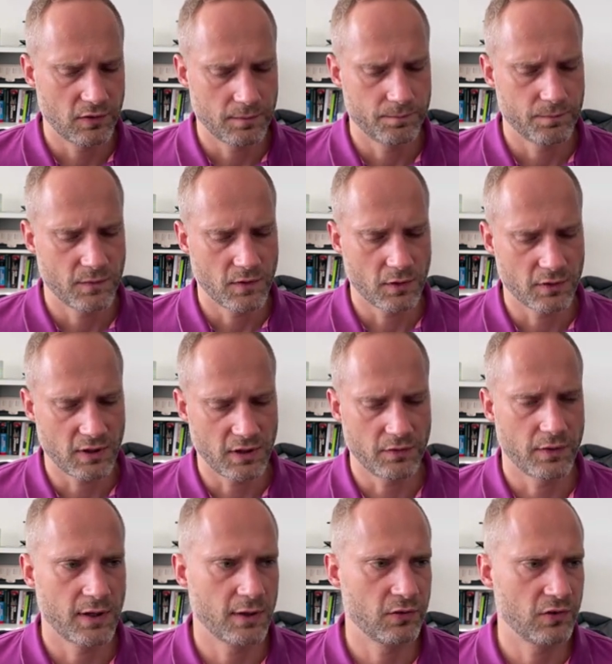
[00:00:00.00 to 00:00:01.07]
on the
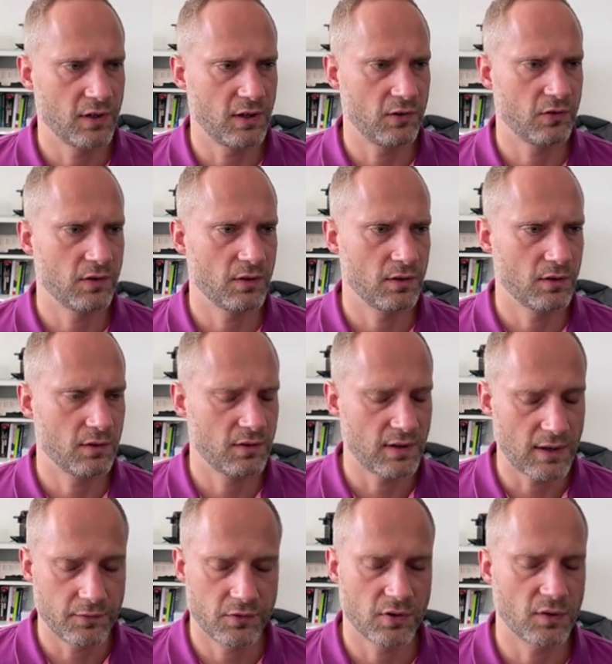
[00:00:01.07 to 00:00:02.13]
devices,
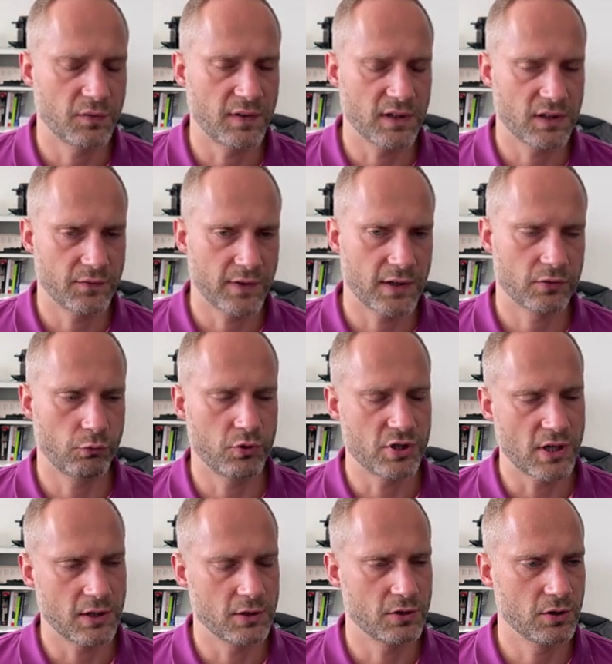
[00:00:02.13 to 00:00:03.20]
thefts of artifacts, which are
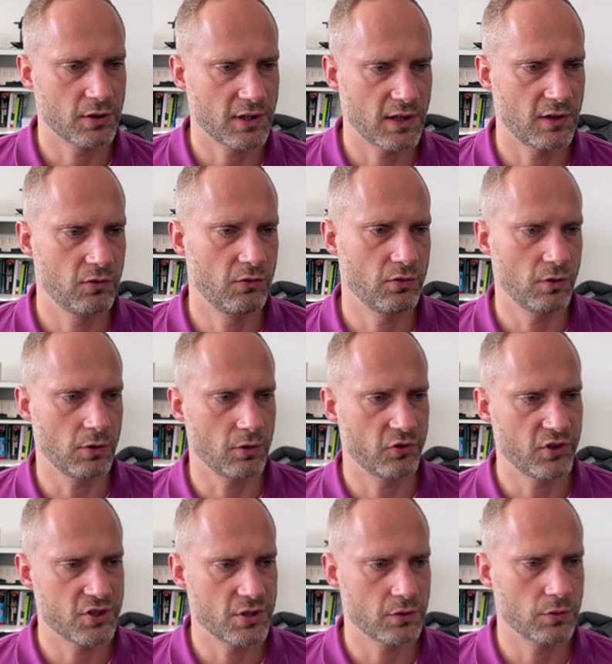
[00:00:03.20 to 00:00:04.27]
the tokens or
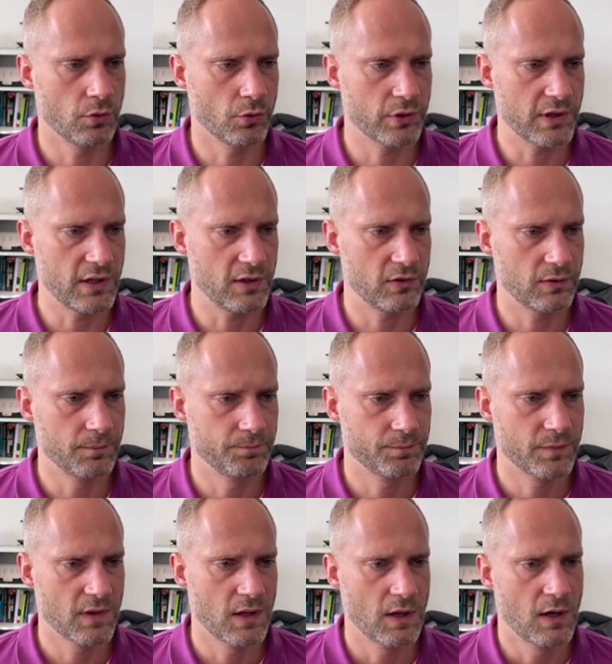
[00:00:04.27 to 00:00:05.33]
session cookies,
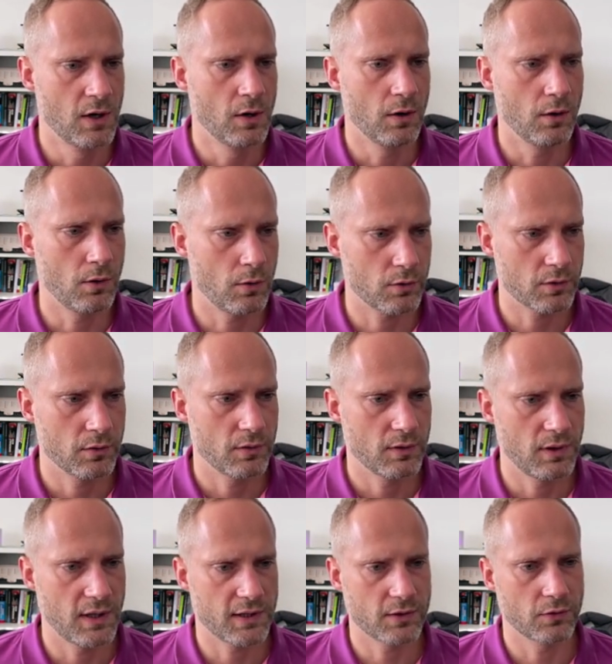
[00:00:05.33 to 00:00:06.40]
or
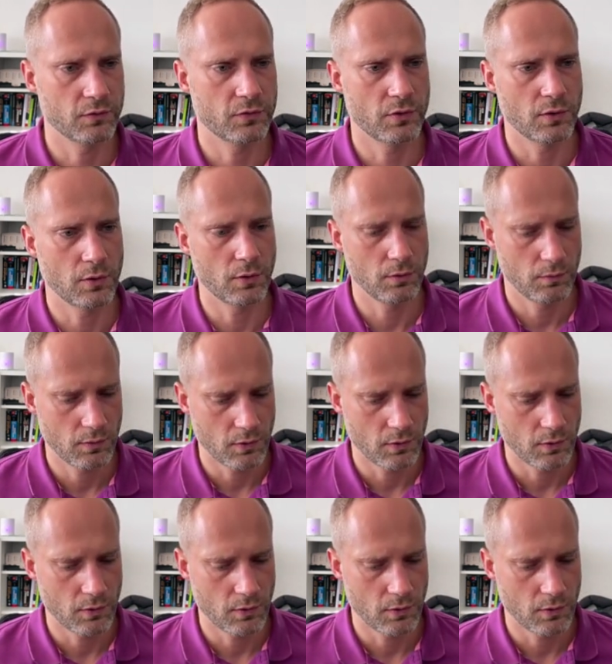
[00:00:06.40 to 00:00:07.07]
control